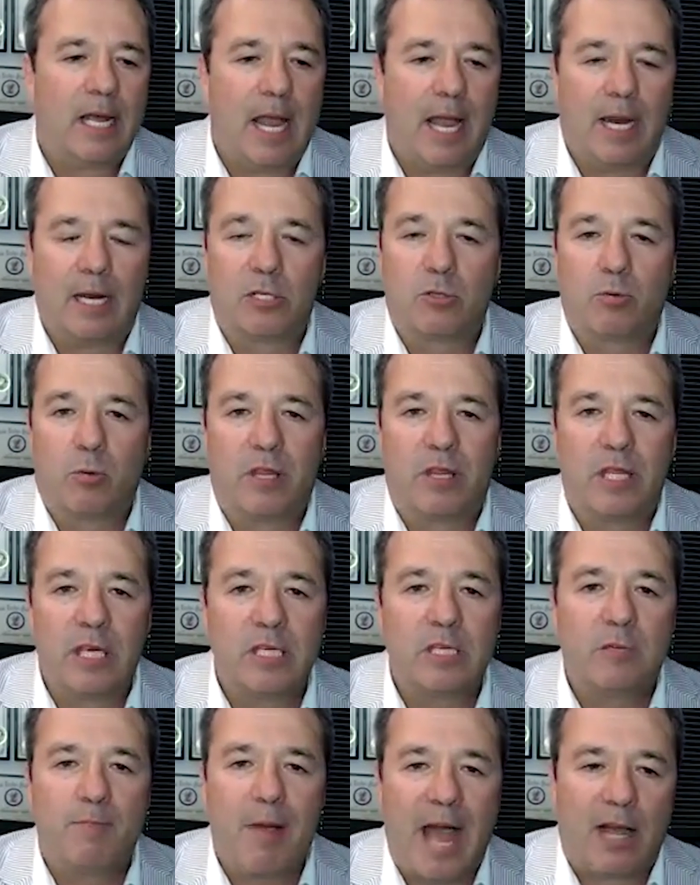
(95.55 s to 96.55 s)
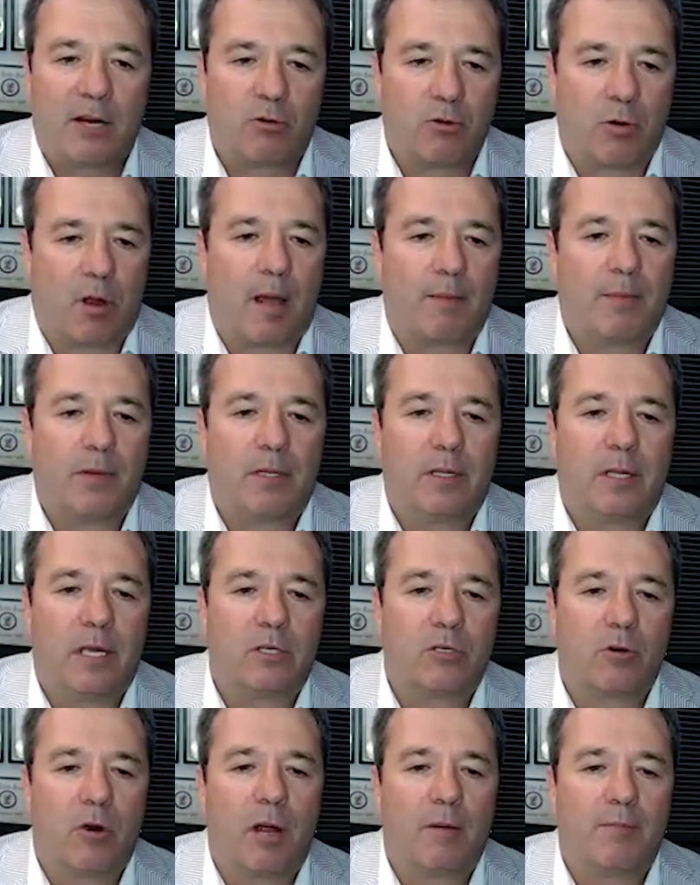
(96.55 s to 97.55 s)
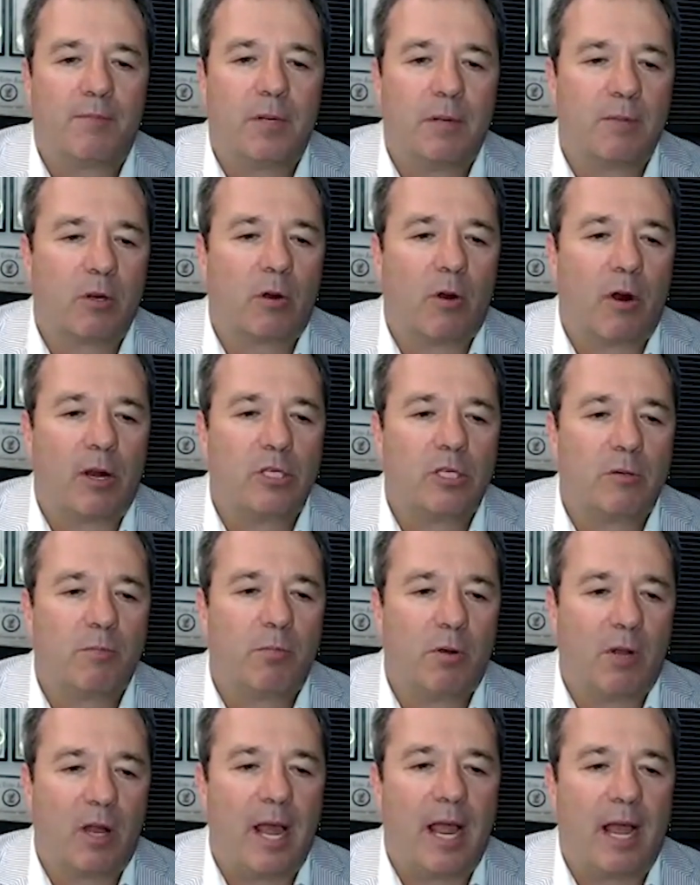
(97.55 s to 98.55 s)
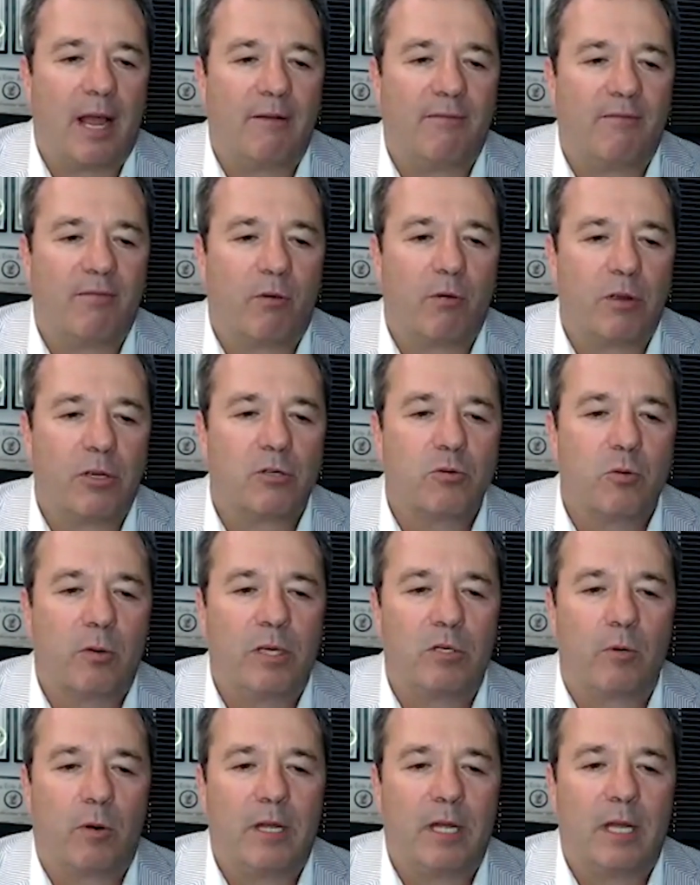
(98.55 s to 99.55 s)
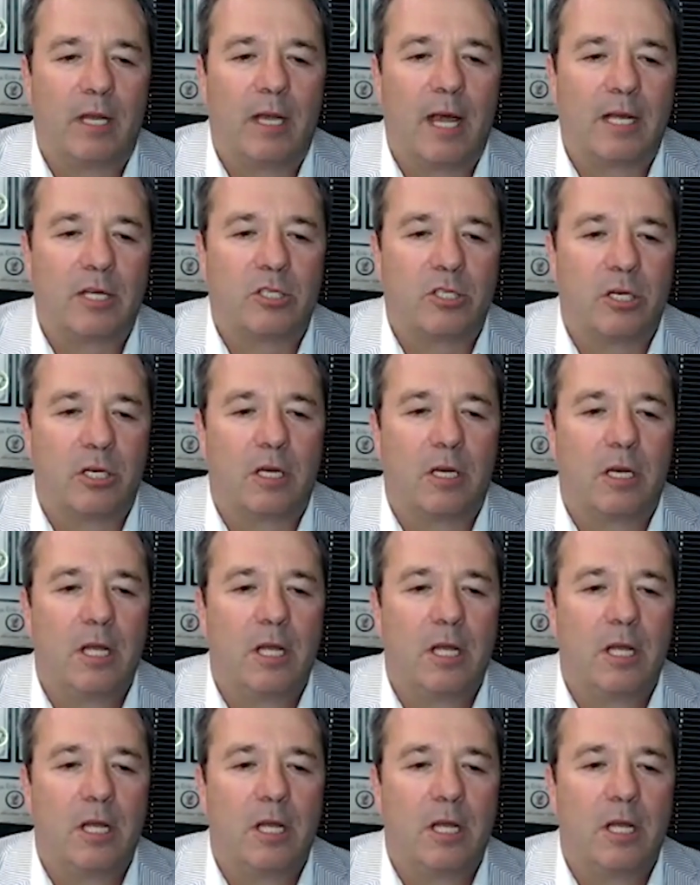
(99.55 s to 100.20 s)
And it's with this backdrop that Trump immigration plan for the 2020 election